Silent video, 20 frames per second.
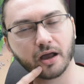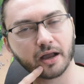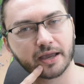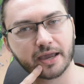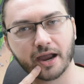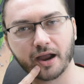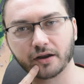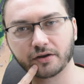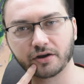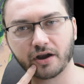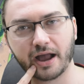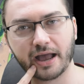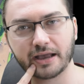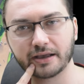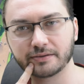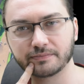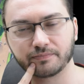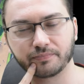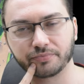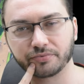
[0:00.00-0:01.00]
A character
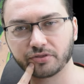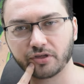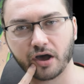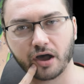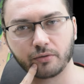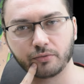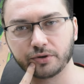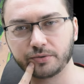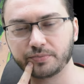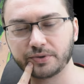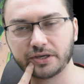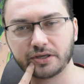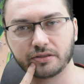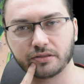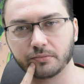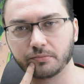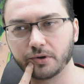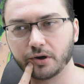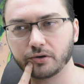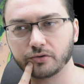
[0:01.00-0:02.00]
I thought would be
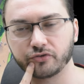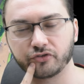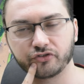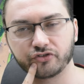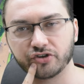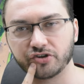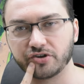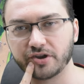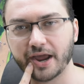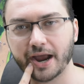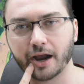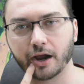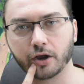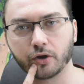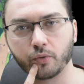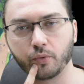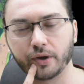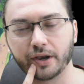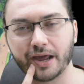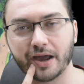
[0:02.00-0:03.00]
the most
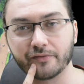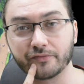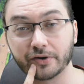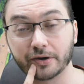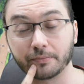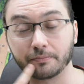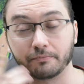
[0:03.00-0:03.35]
generic whatever,